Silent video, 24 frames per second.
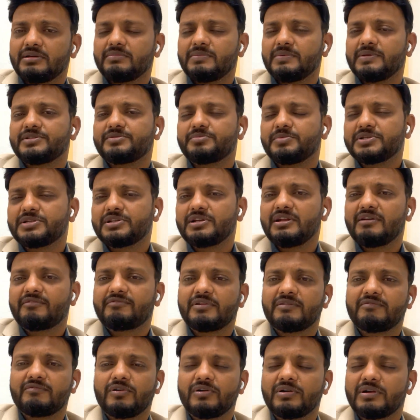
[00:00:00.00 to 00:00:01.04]
especially
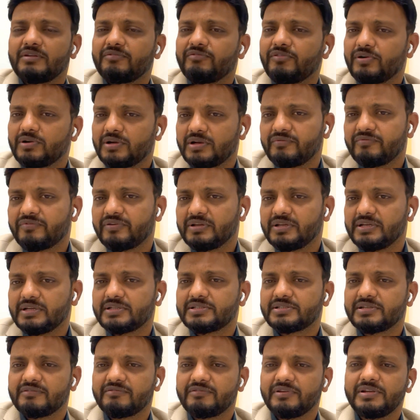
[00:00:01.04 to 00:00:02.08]
after 40-45
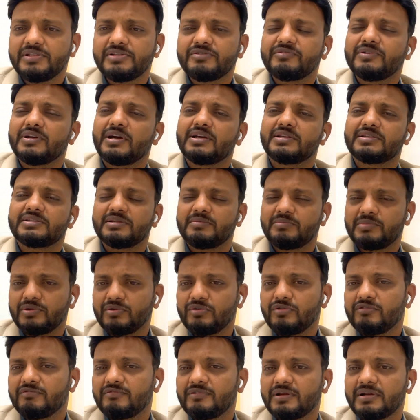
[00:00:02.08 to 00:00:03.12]
years of age, we ask them to
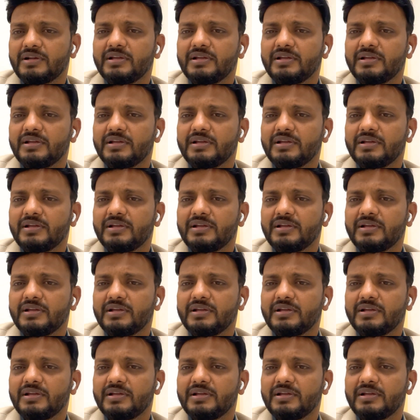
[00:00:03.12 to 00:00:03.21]
go for